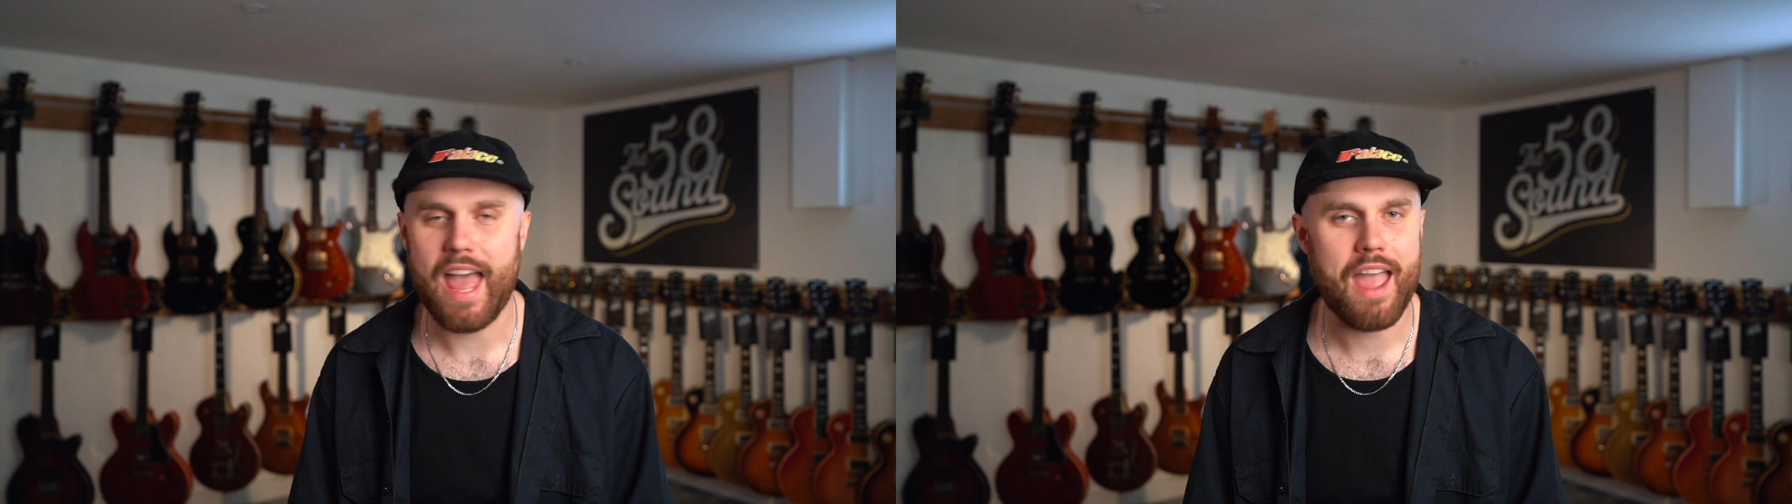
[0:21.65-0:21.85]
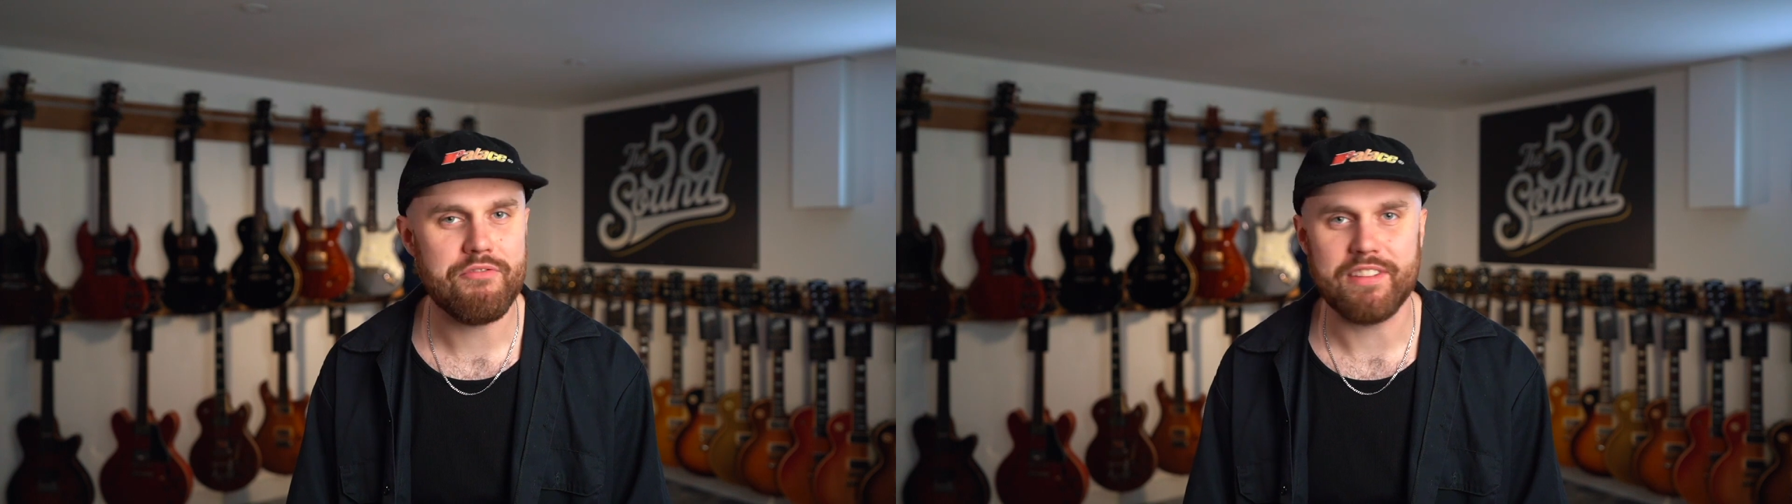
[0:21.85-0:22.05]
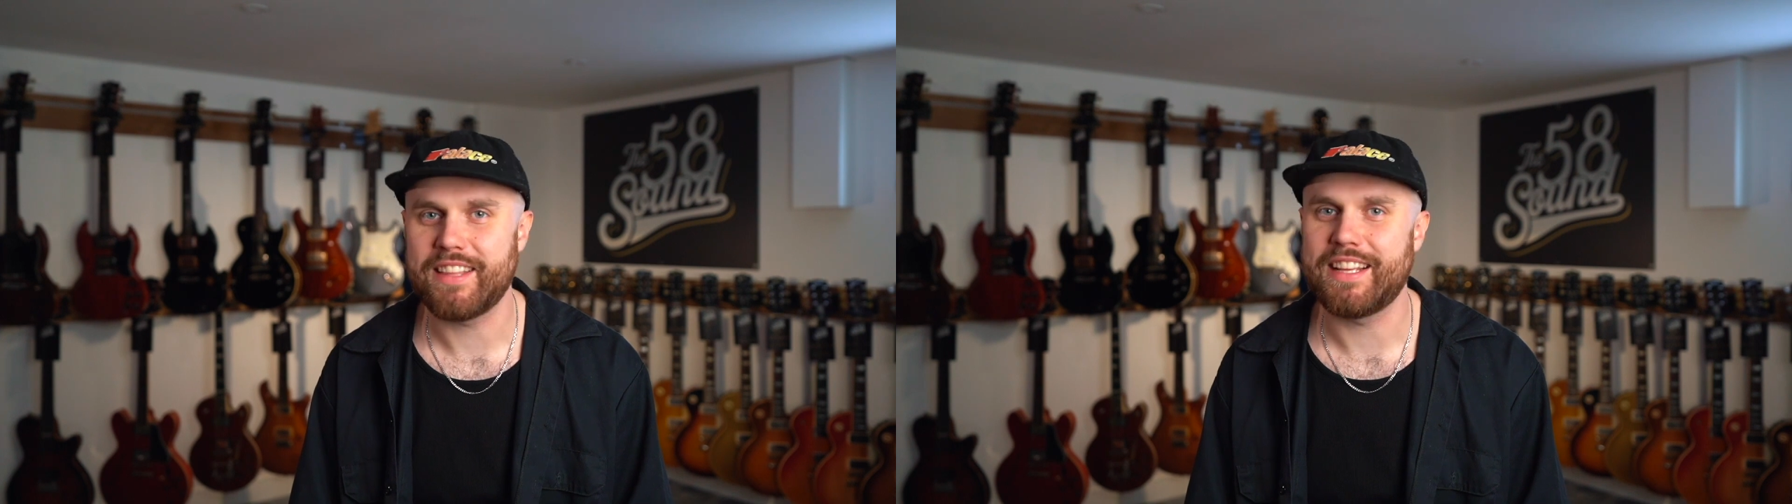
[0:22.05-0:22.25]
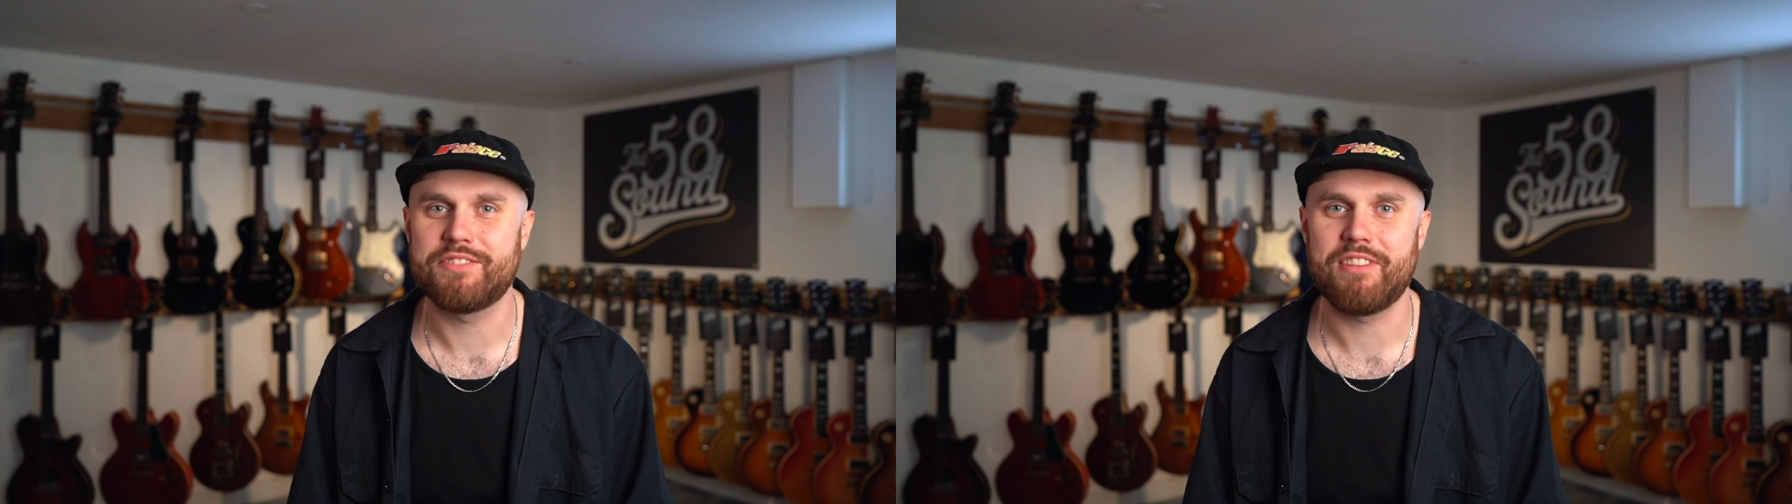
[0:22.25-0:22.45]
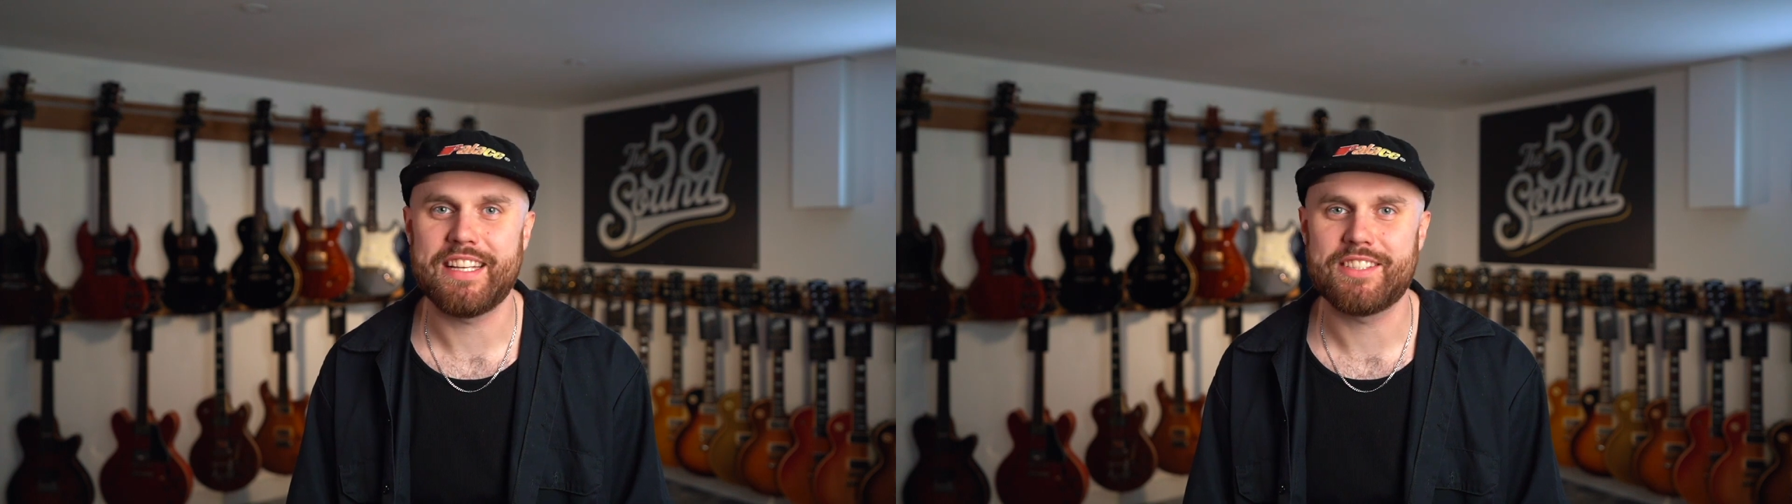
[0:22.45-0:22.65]
everything is
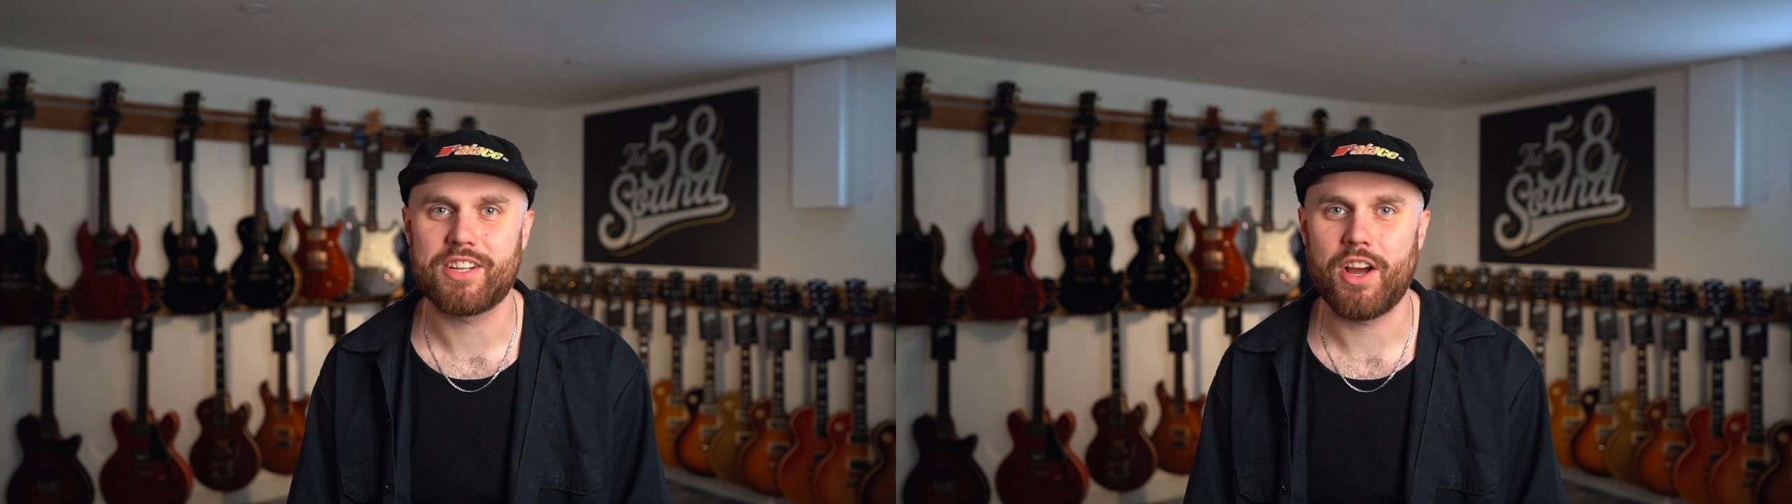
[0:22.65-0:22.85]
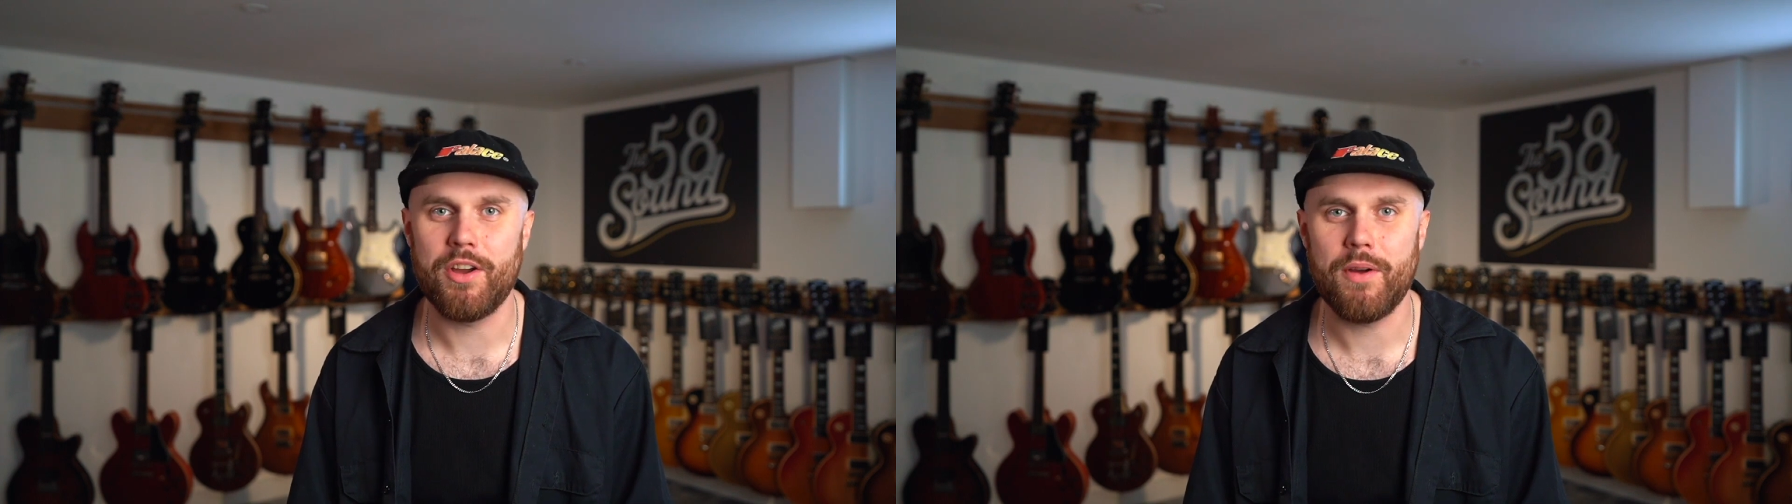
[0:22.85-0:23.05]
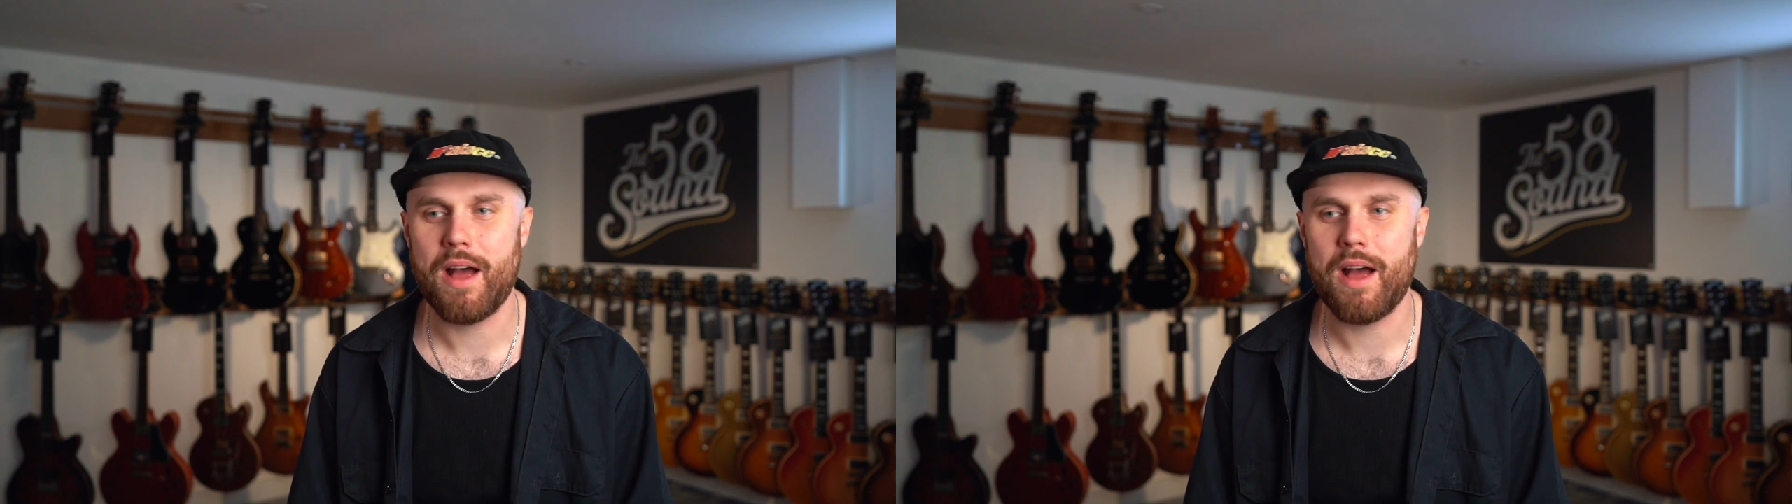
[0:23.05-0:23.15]
ready to go